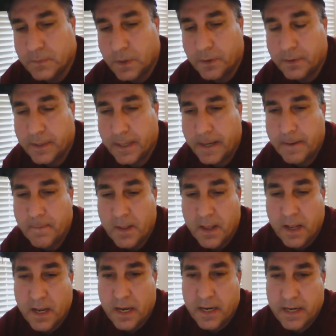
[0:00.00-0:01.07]
Okay,
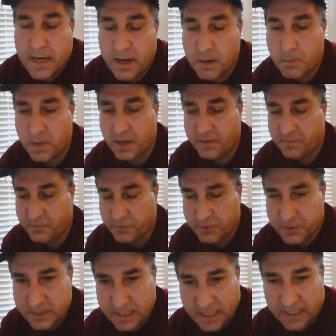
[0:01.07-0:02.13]
now my
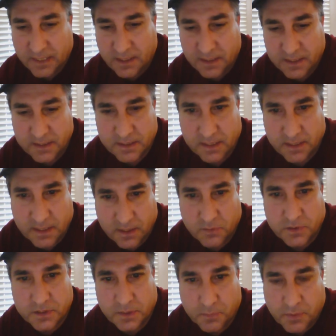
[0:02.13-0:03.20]
first inklings that there
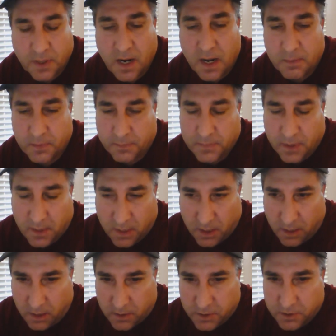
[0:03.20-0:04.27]
was a problem
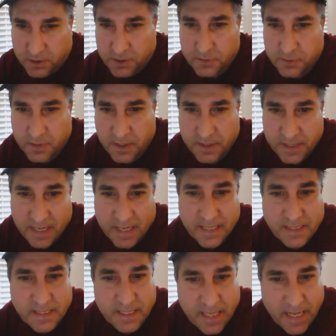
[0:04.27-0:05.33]
occurred around
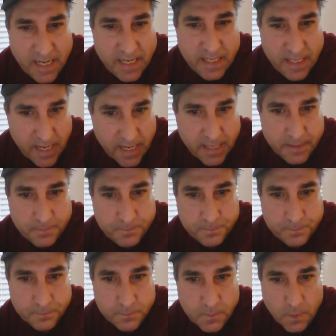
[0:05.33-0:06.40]
1988.
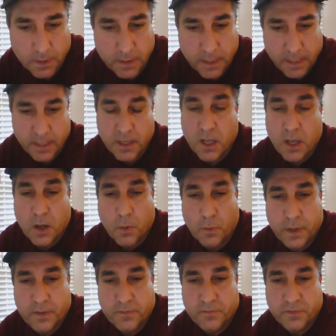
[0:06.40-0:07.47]
Okay,
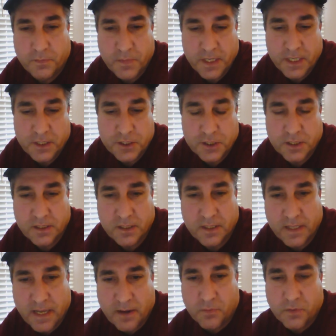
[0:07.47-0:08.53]
when information
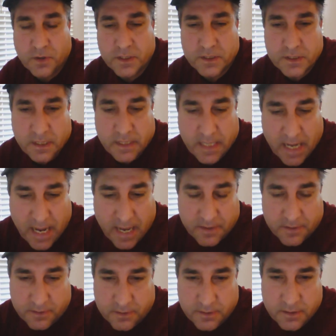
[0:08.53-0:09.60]
that was
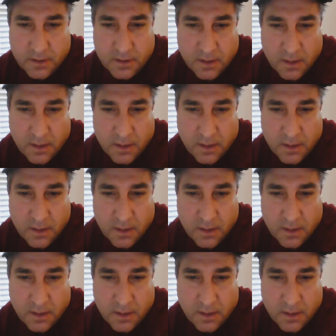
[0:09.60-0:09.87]
gathered